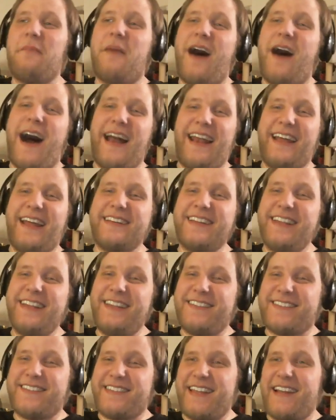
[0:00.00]
on! At
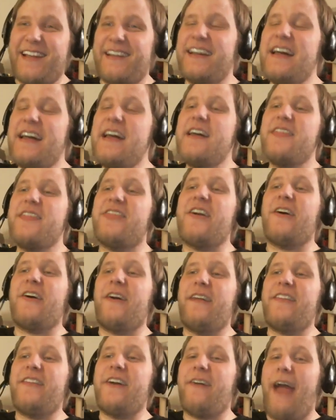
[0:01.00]
least
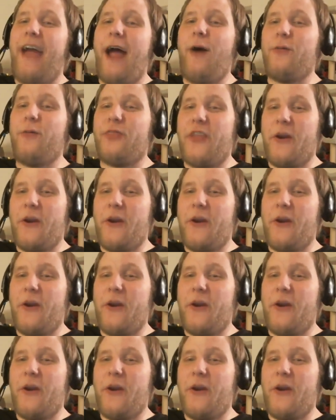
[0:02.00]
they're out